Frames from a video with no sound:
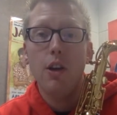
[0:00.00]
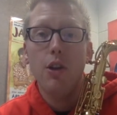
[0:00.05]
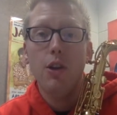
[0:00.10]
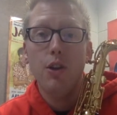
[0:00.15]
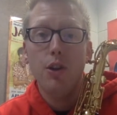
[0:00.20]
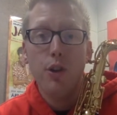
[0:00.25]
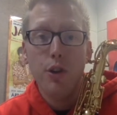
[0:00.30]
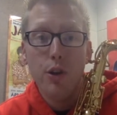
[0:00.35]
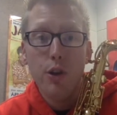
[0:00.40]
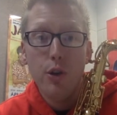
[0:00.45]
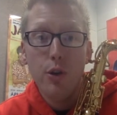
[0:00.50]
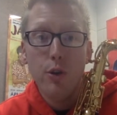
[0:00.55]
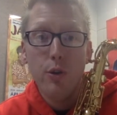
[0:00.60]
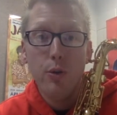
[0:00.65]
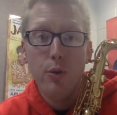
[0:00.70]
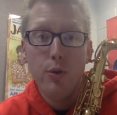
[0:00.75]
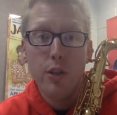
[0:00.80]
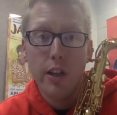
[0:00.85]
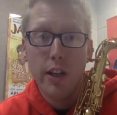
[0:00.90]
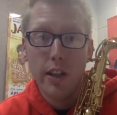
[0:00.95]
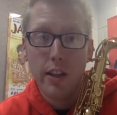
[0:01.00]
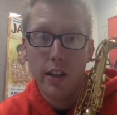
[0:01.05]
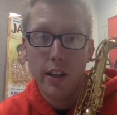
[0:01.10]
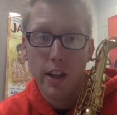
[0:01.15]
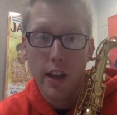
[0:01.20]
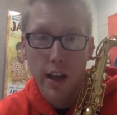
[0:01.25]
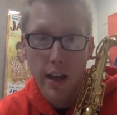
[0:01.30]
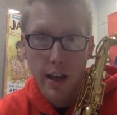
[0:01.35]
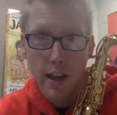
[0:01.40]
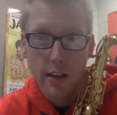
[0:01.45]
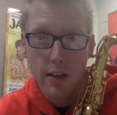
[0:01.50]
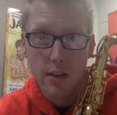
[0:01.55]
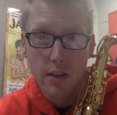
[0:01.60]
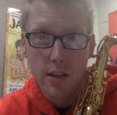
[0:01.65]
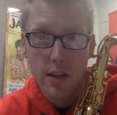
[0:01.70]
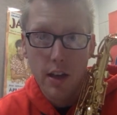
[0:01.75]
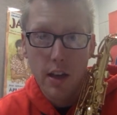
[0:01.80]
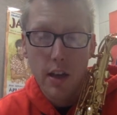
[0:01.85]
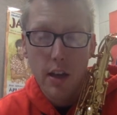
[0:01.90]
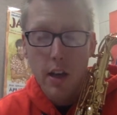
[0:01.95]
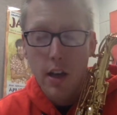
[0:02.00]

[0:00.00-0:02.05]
huge in the end.